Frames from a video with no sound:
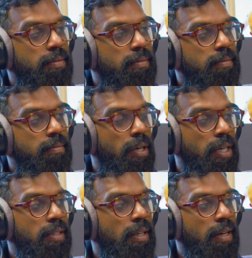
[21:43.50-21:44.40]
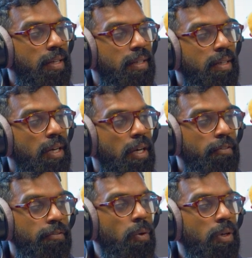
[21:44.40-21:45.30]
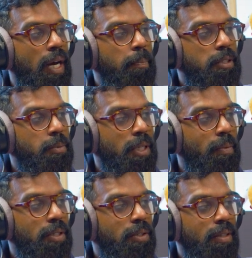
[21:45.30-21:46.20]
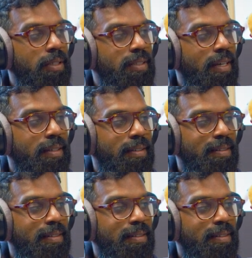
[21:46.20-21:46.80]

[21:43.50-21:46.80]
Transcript: Where it's like, 4 couples went away on holiday.